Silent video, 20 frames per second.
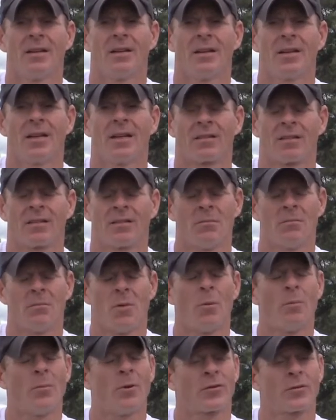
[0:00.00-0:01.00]
it's
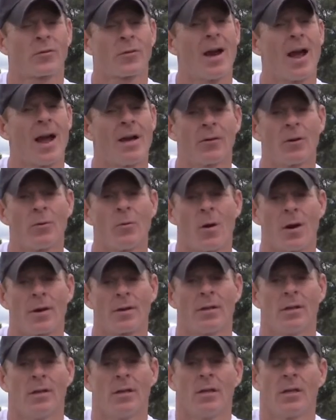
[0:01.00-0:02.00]
almost for
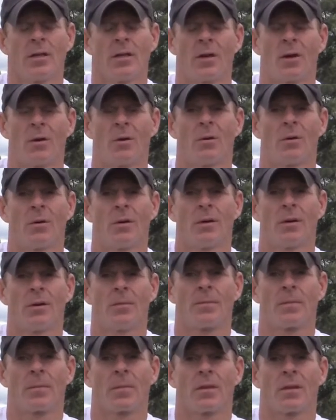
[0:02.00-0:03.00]
everyone. You know,
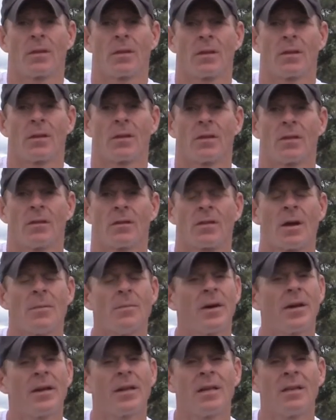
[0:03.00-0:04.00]

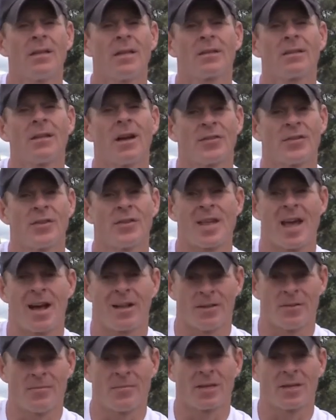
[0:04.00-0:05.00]
somebody that doesn't
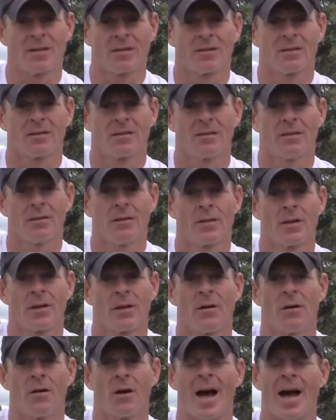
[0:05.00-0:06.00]
yell at me. You
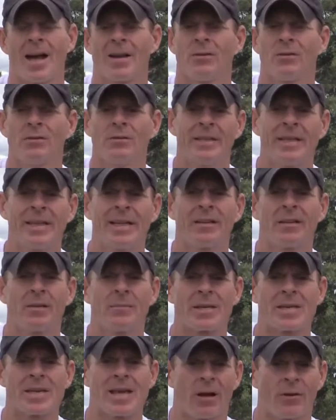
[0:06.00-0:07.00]
know, I don't need
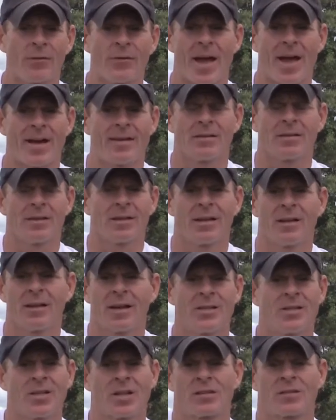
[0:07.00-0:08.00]
to be yelled at,
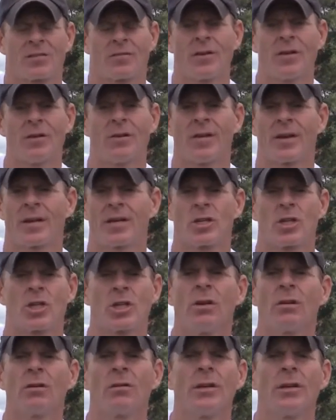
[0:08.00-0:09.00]
and I just feel that a
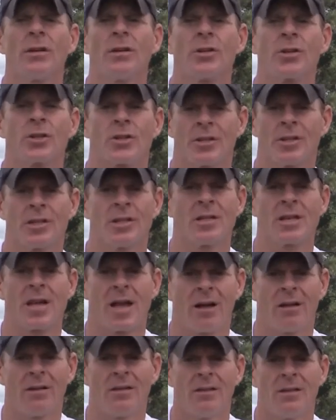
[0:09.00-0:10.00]
cheerleader shouldn't
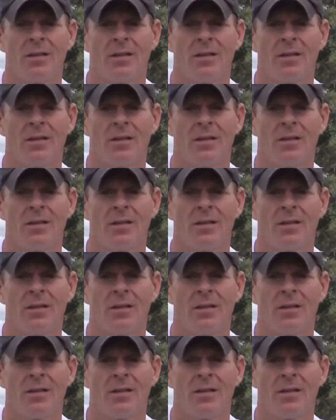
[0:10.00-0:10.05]
yell.